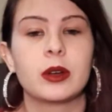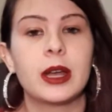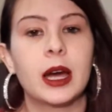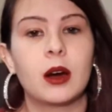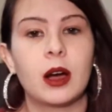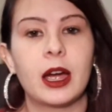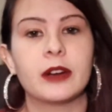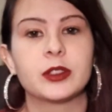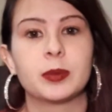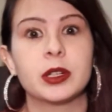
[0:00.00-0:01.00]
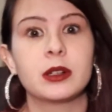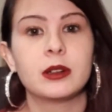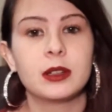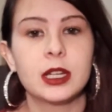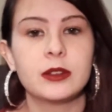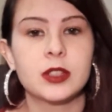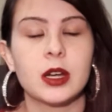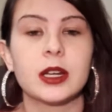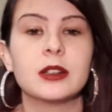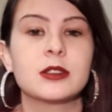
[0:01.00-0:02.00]
now I have to put leaves
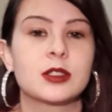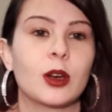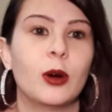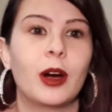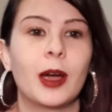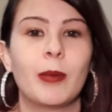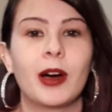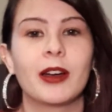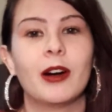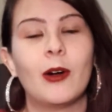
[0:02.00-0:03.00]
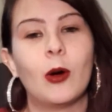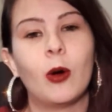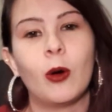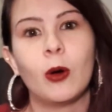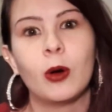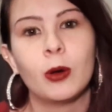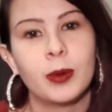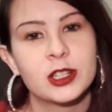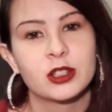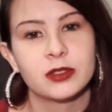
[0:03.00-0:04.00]
on it. So I bought a whole
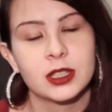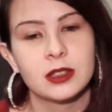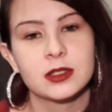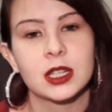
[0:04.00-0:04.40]
bunch of leaves.